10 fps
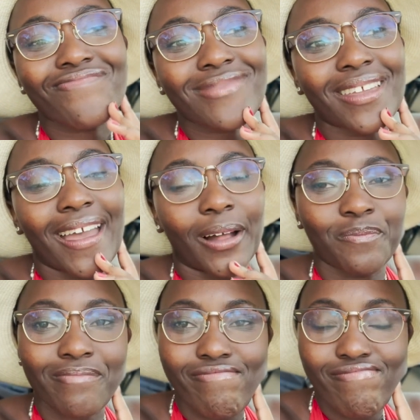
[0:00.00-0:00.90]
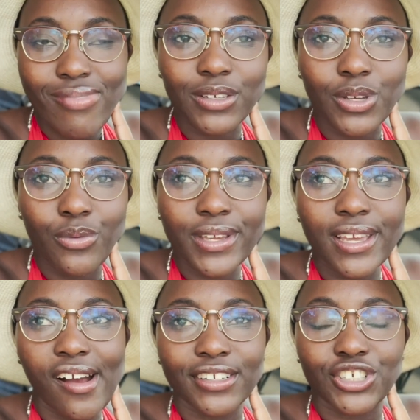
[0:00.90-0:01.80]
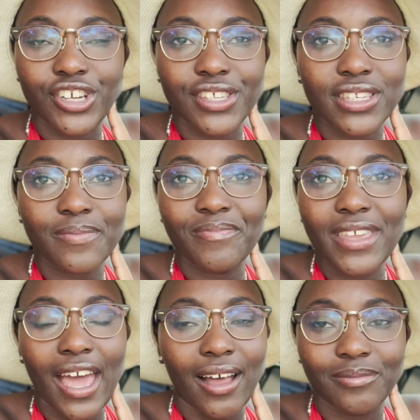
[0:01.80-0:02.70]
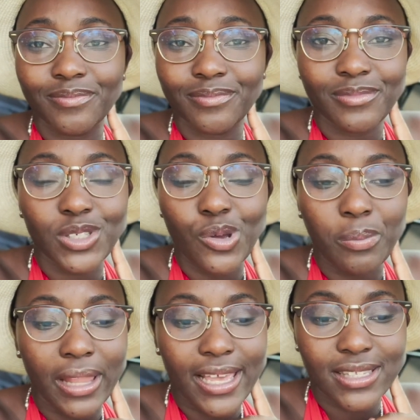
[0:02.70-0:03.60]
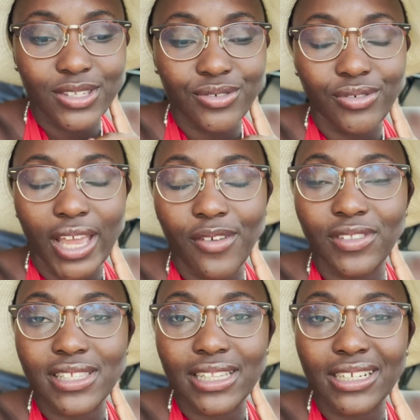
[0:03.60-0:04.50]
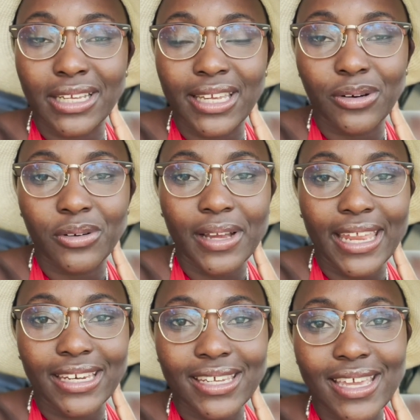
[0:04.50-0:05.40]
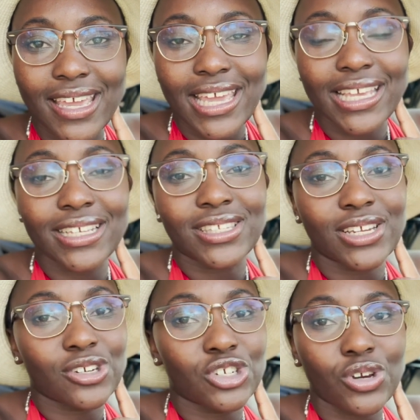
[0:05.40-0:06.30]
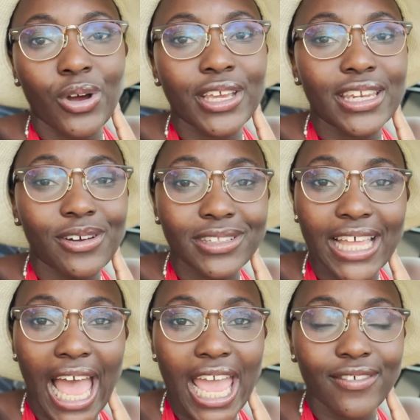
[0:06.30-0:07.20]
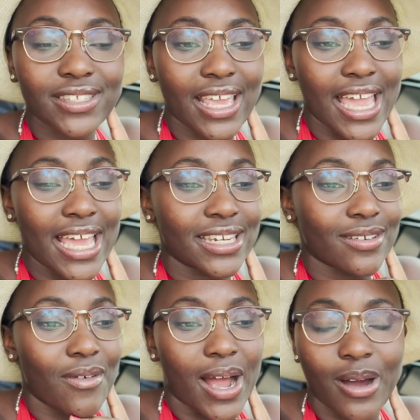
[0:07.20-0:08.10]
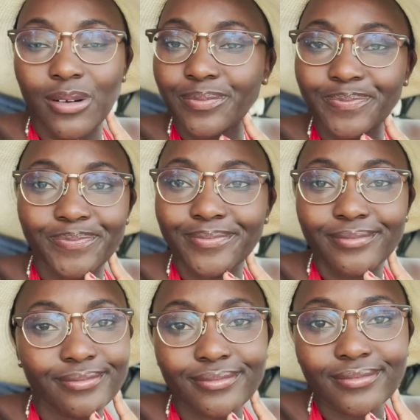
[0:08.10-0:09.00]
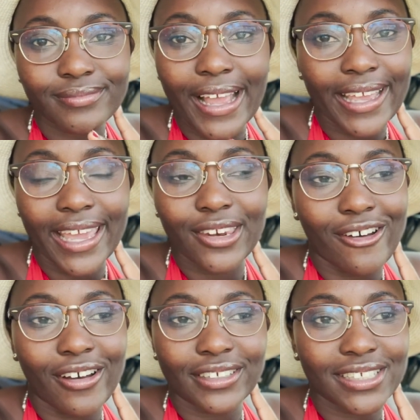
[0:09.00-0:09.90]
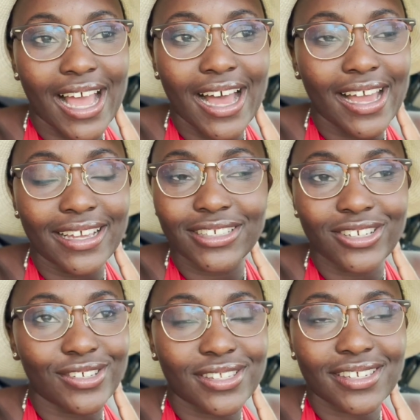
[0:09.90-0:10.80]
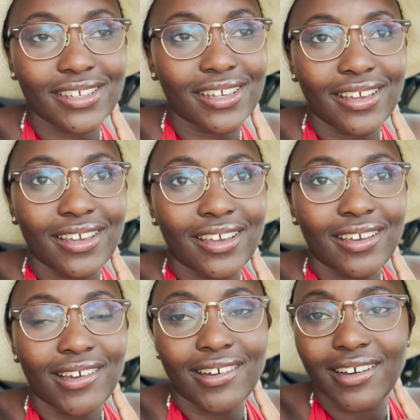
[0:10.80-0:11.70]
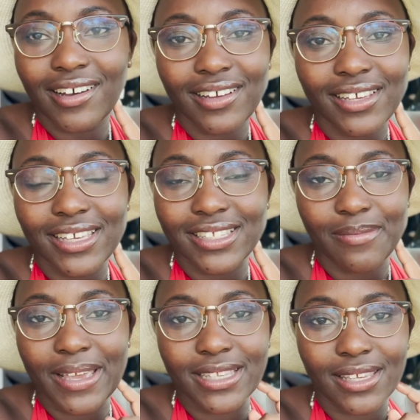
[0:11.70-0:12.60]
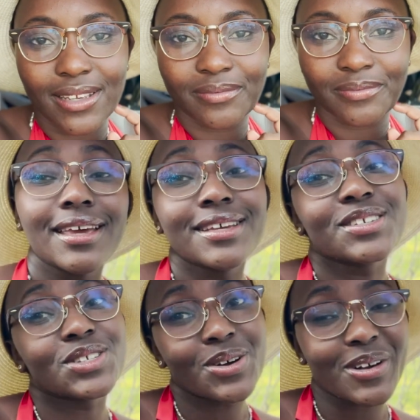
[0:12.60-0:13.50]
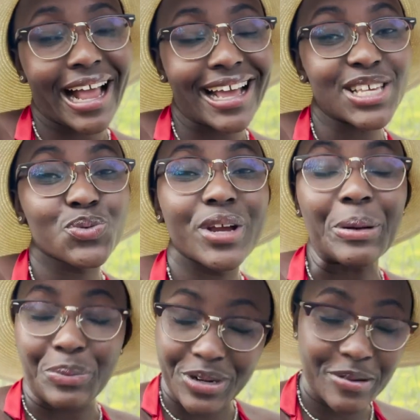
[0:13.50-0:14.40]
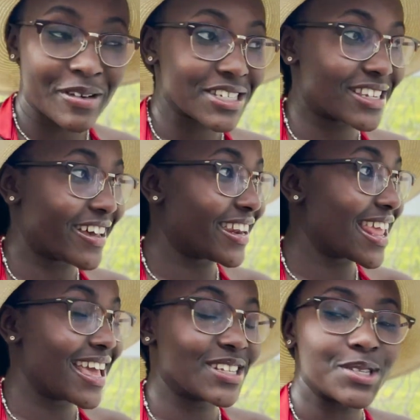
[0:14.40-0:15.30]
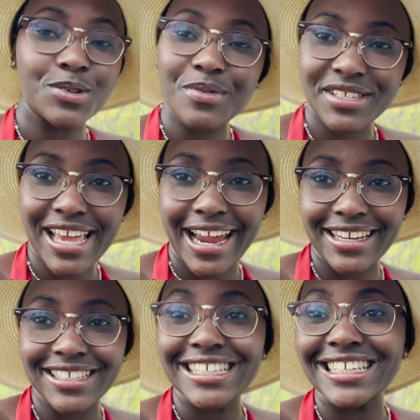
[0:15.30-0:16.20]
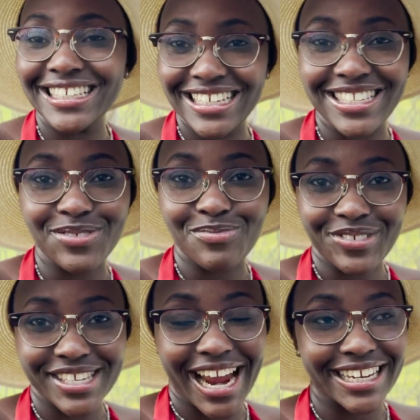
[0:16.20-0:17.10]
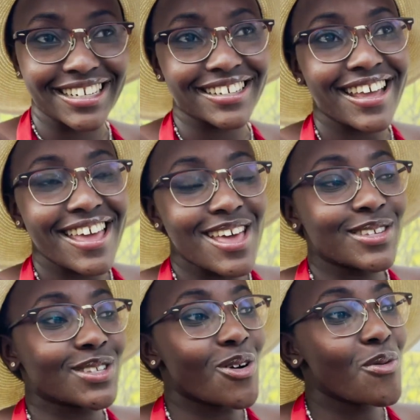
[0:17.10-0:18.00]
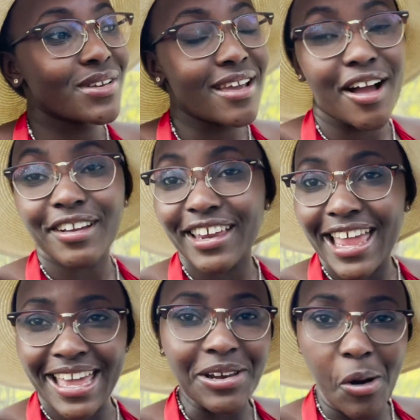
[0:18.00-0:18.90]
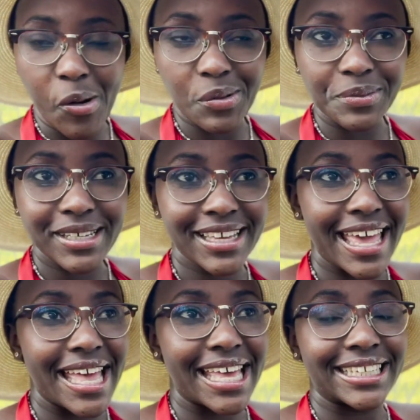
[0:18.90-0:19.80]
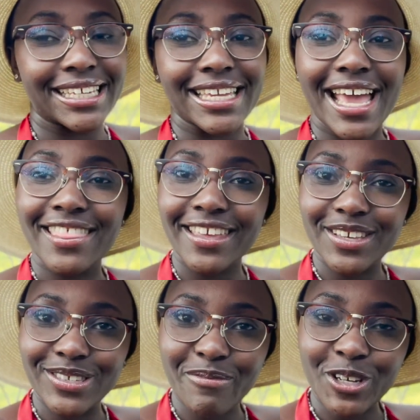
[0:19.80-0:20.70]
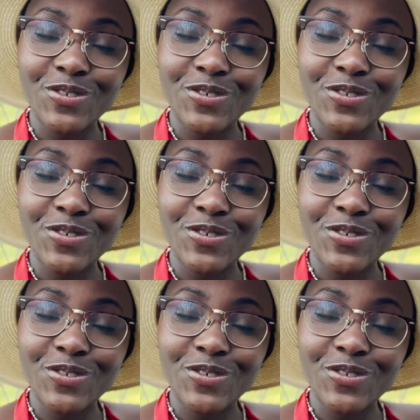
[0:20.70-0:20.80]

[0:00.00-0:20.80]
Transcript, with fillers: yeah so we are just yeah so blessed to have this little kiddo and he's such a joy in our lives and wow cannot I just ugh he's amazing so guys we are pretty much done and super tired Keenan is super tired so we are gonna head home and uh, yeah thank you so much